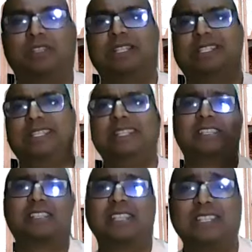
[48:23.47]
you can see
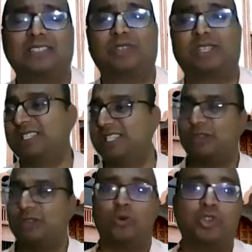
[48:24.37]
the trees, you can see
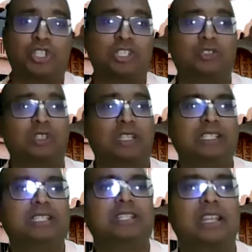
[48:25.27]
the oceans, you
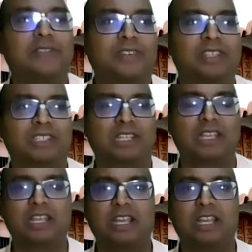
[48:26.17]
can see the rivers.